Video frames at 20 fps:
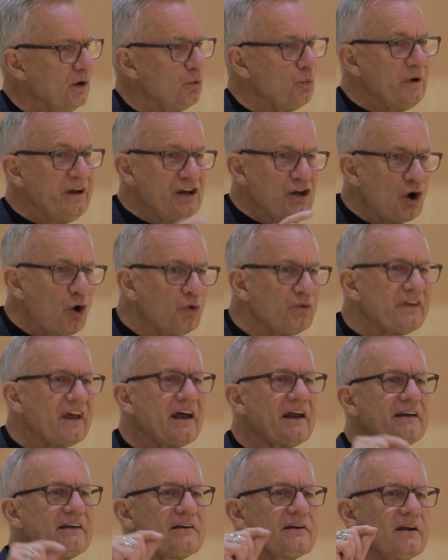We know
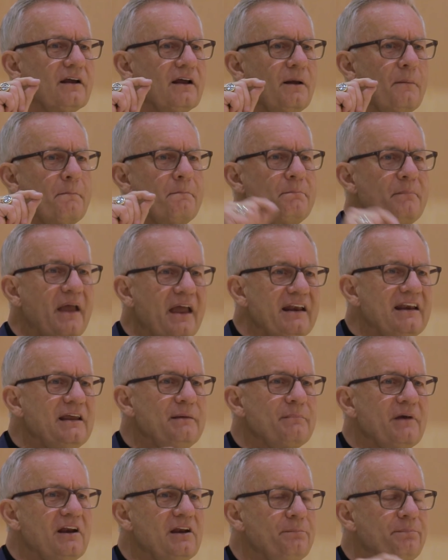that
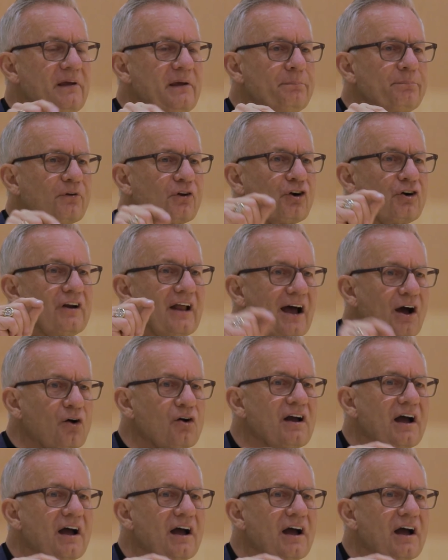many, many people are now